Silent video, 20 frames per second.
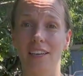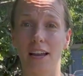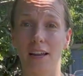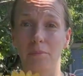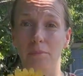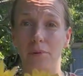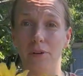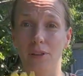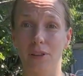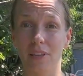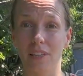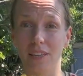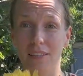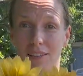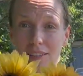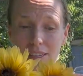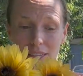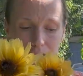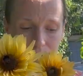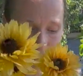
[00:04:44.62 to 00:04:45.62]
and put
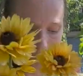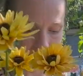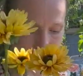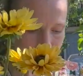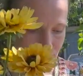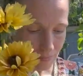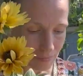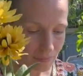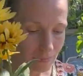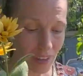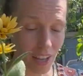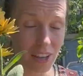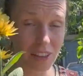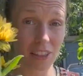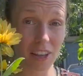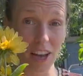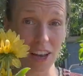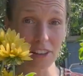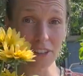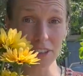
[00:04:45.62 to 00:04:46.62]
these in.
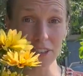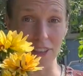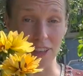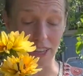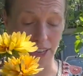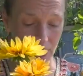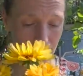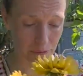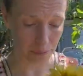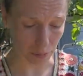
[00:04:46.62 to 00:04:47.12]
The other thing I've